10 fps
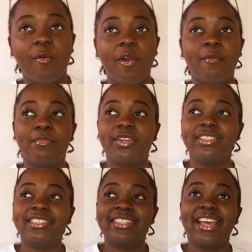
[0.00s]

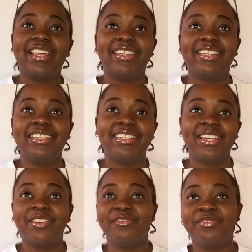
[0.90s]
1.shiny
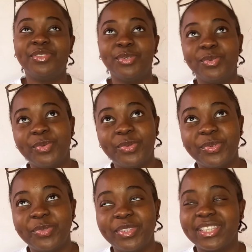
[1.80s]
k
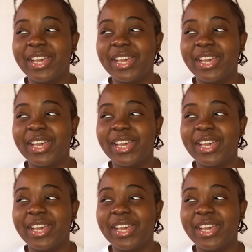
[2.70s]
views.